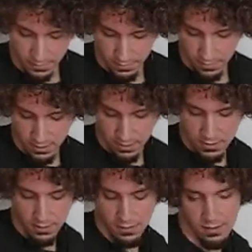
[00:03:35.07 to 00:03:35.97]

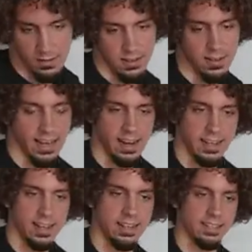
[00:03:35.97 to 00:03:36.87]
kind of
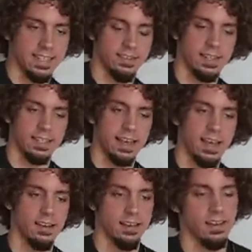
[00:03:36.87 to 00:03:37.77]
getting the sound like that.